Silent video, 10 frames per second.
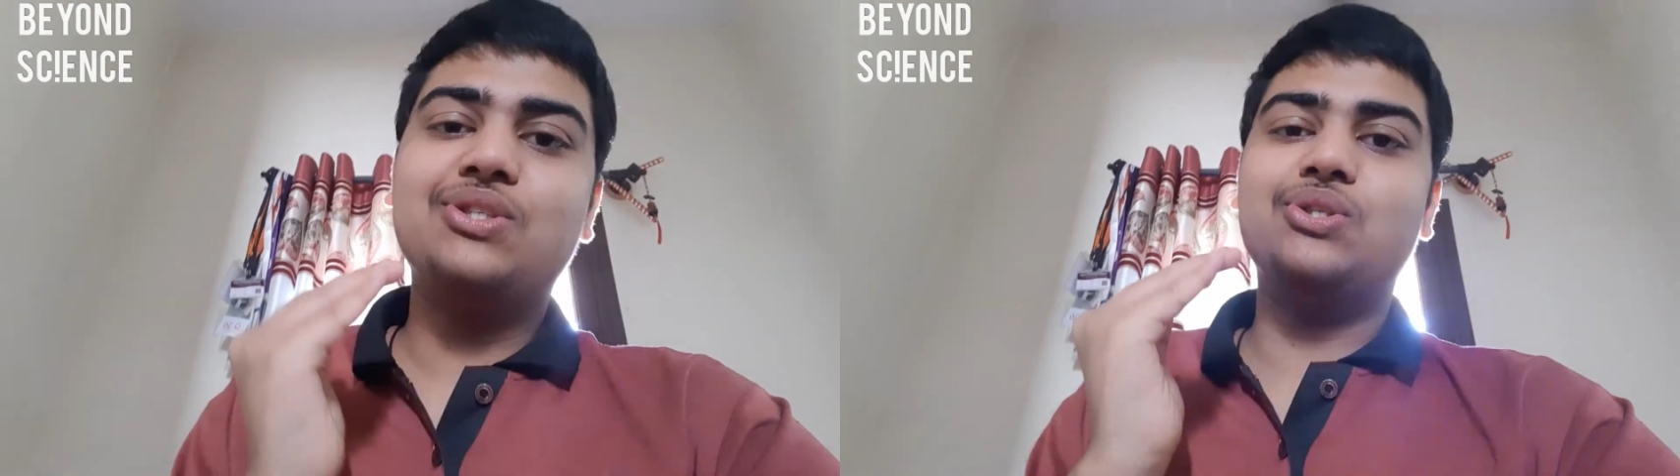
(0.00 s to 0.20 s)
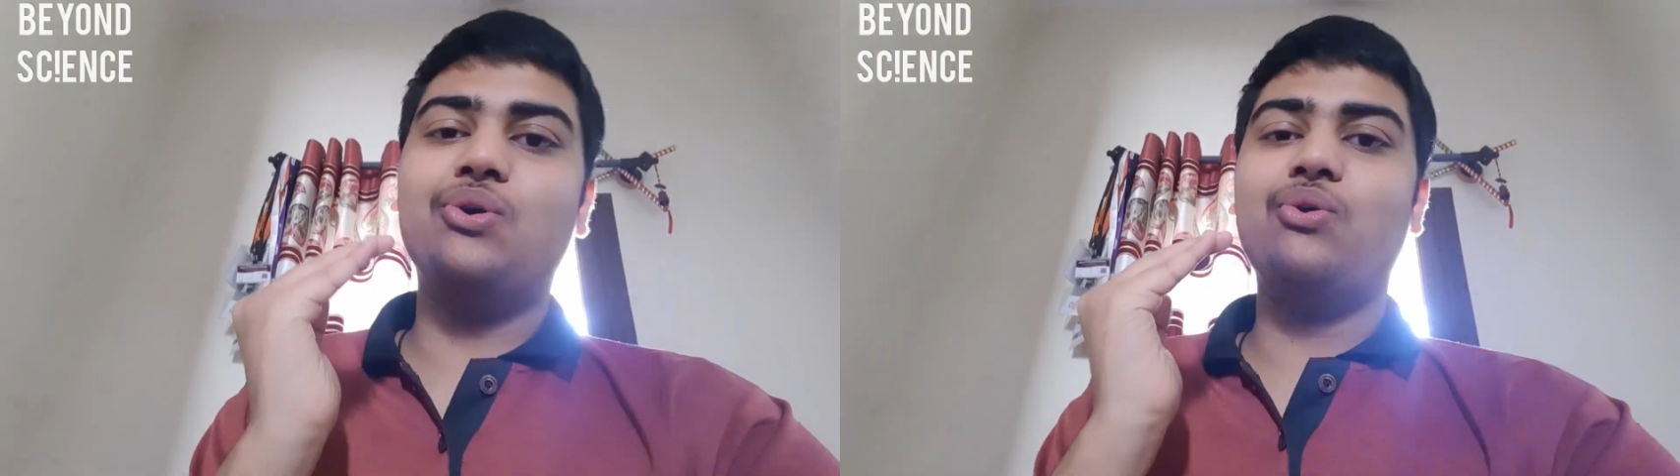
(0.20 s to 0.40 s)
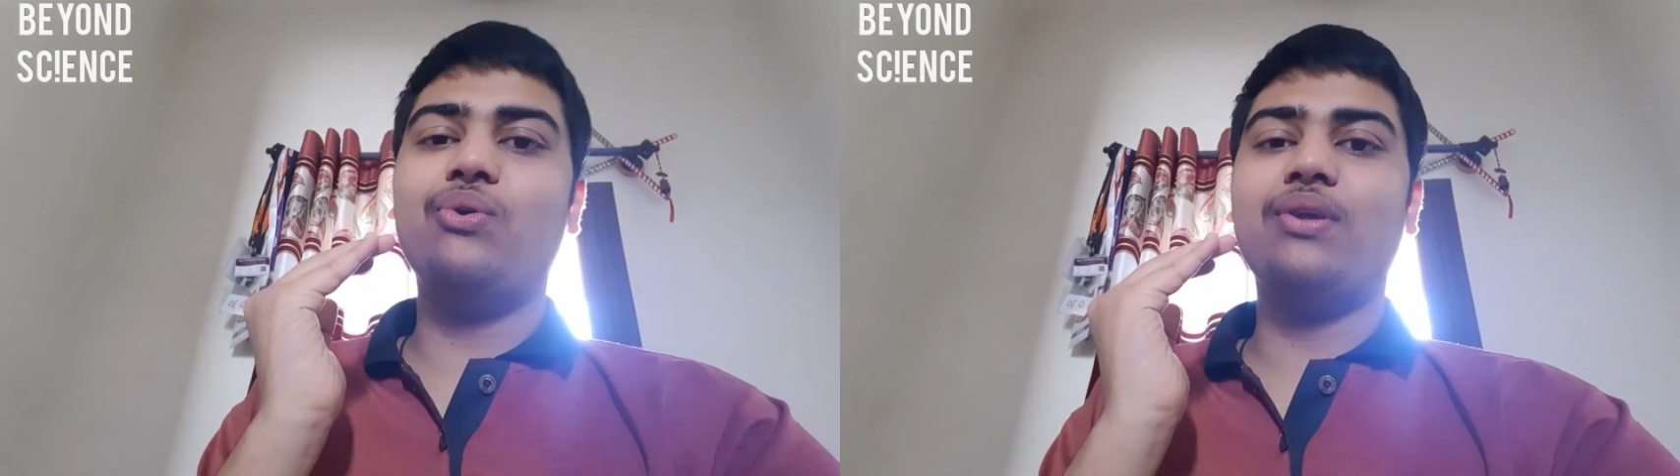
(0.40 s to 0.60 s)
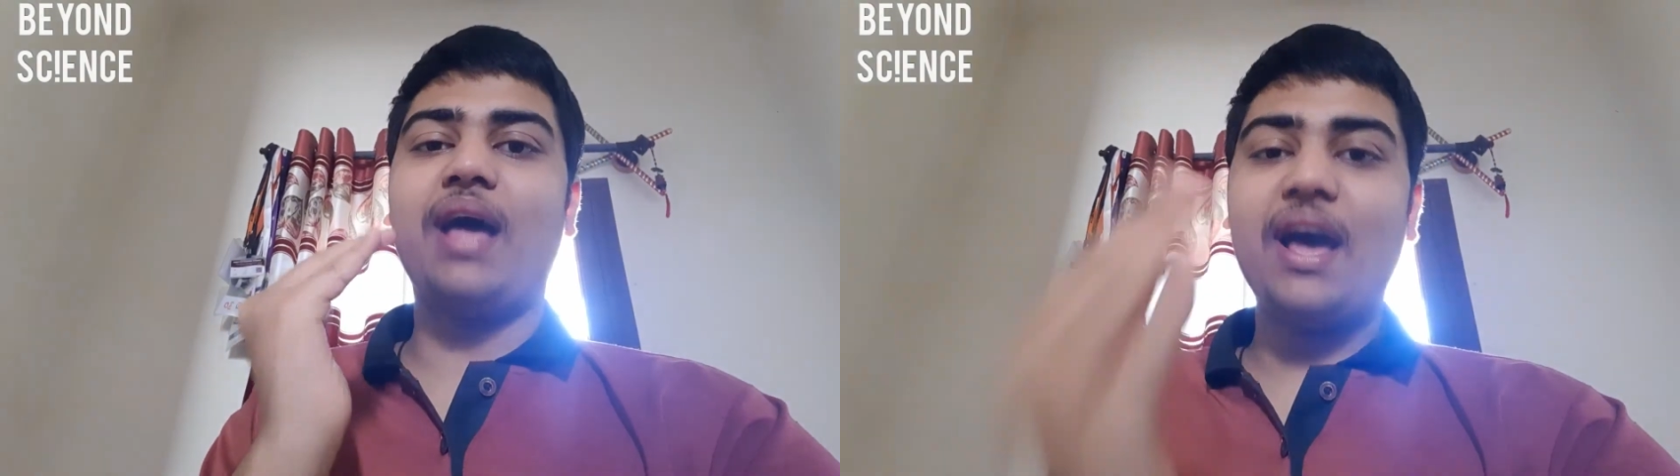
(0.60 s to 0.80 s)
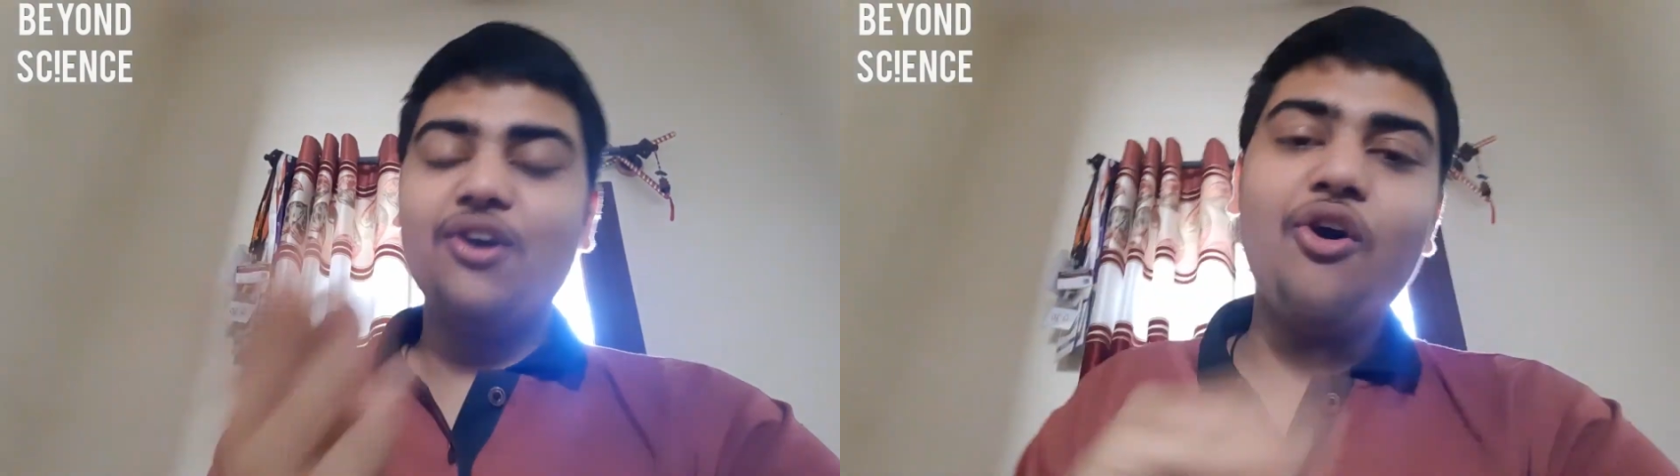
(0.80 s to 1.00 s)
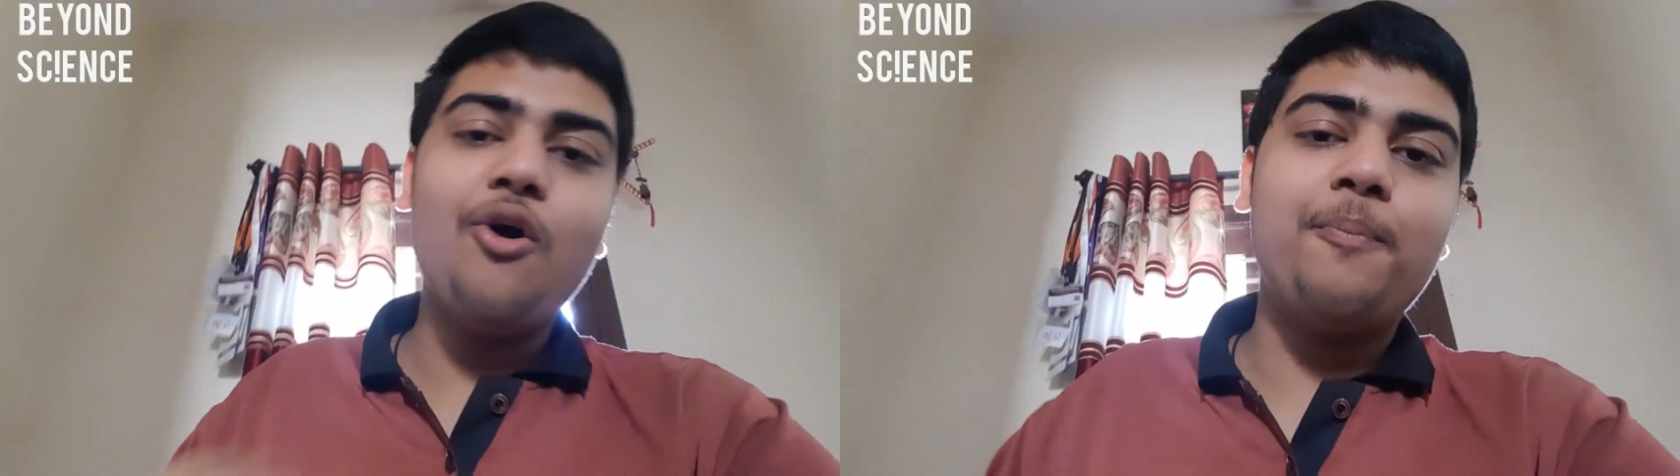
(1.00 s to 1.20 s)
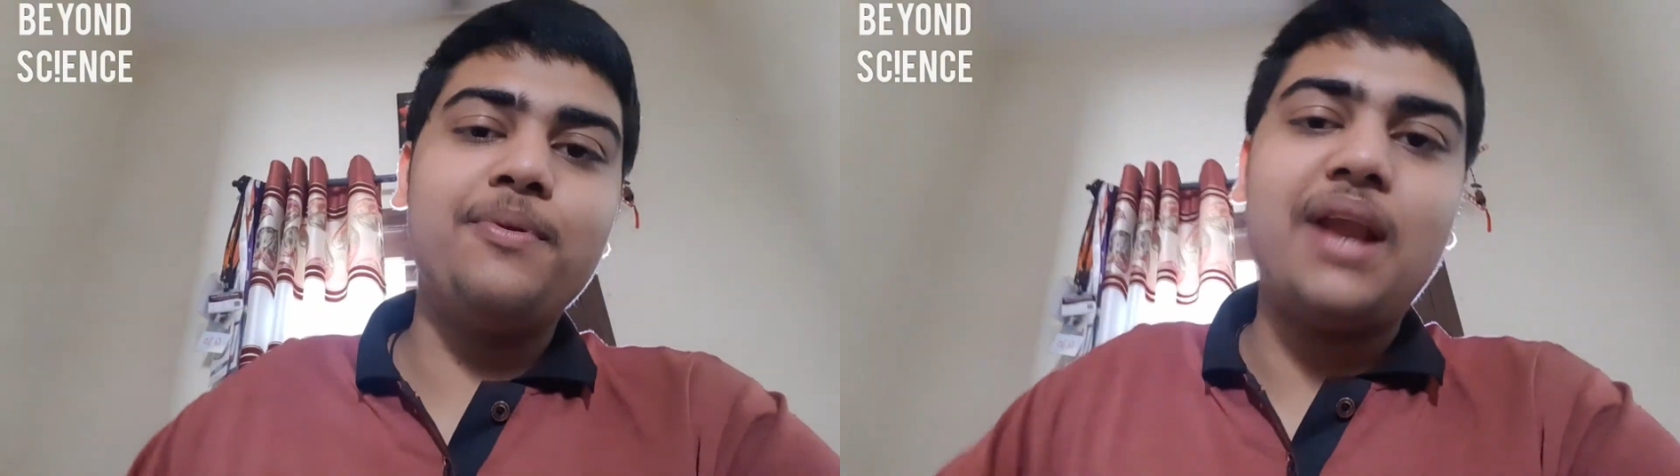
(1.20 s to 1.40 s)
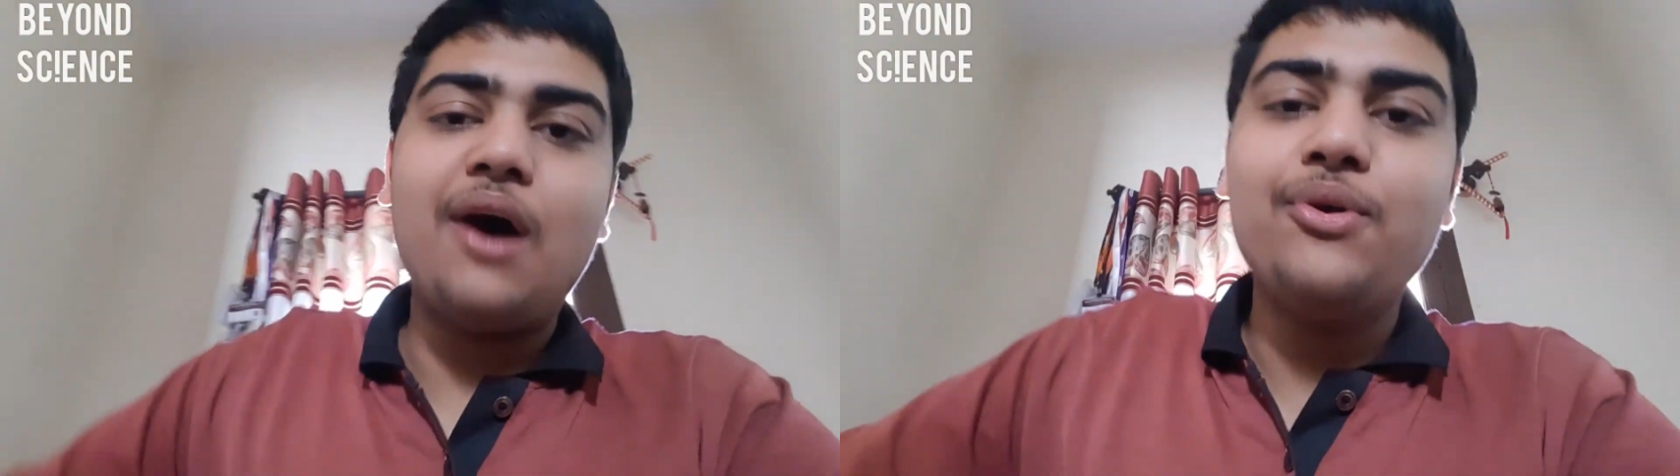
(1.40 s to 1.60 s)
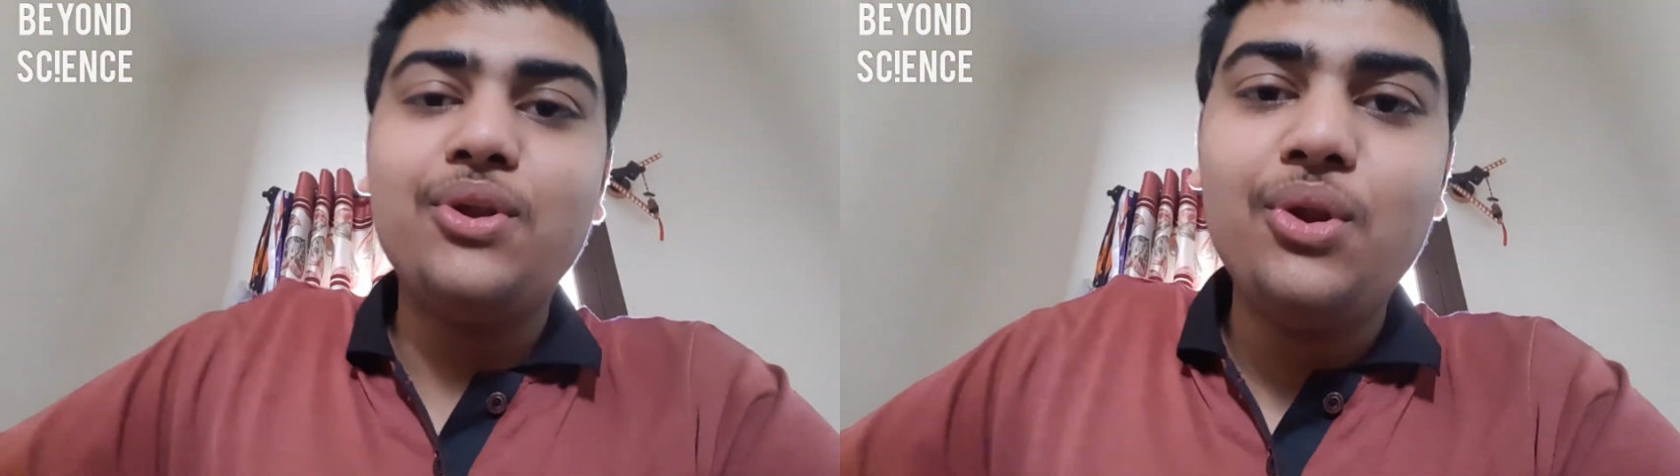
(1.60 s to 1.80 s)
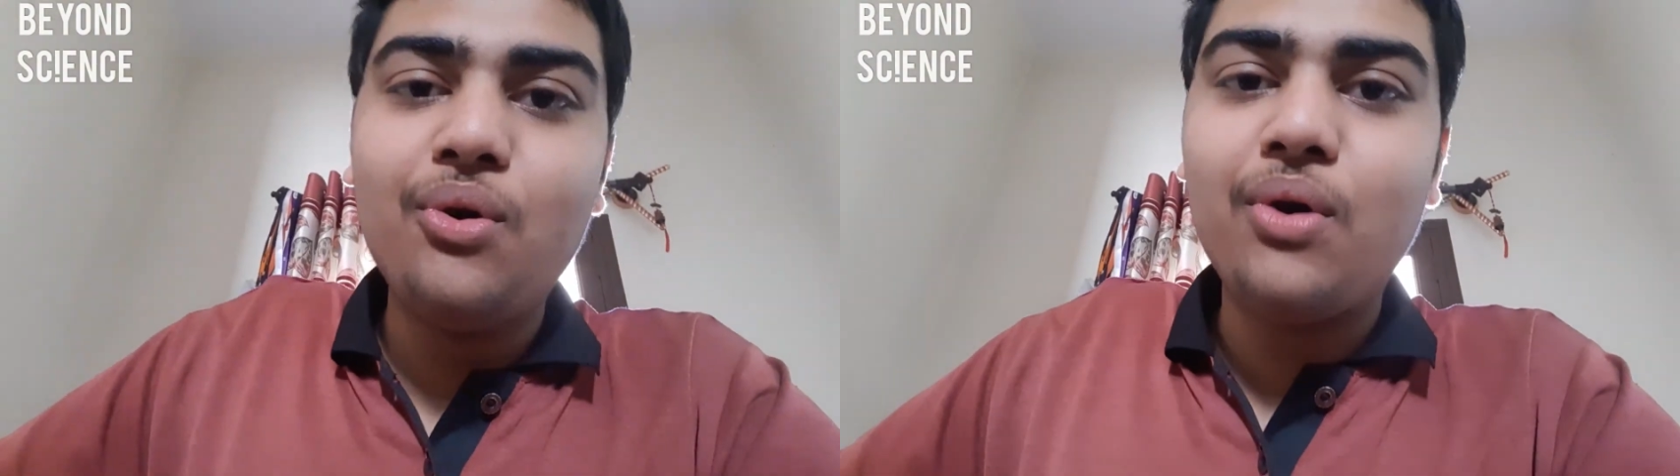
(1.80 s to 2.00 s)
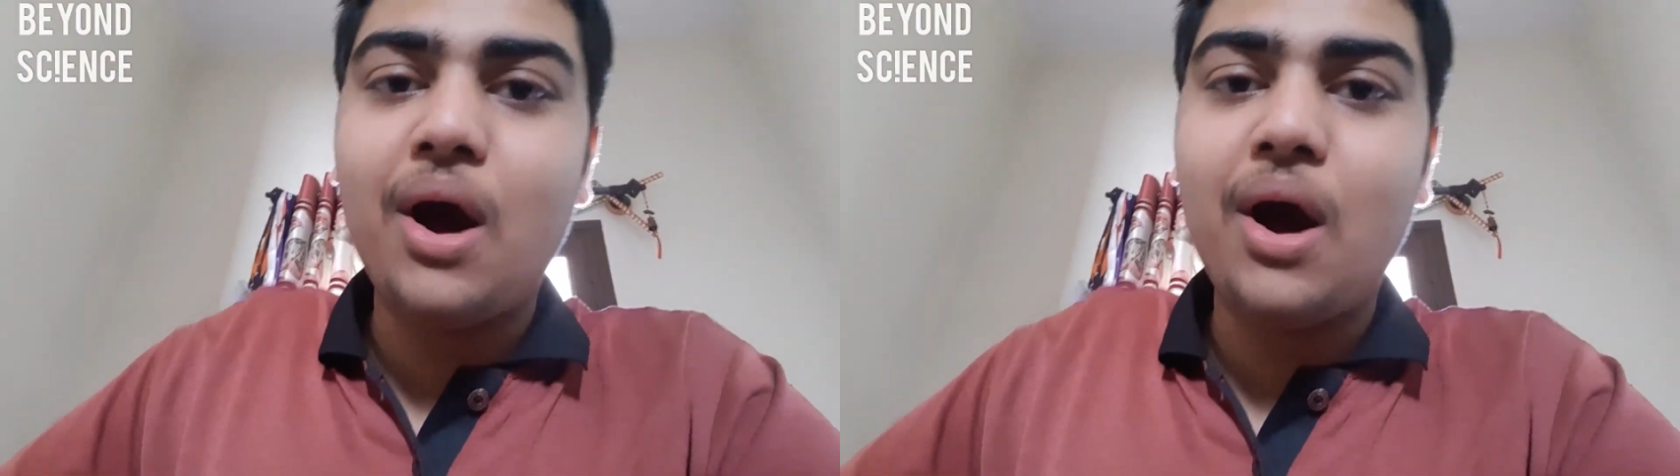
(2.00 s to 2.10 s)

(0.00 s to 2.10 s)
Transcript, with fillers: So I hope now you know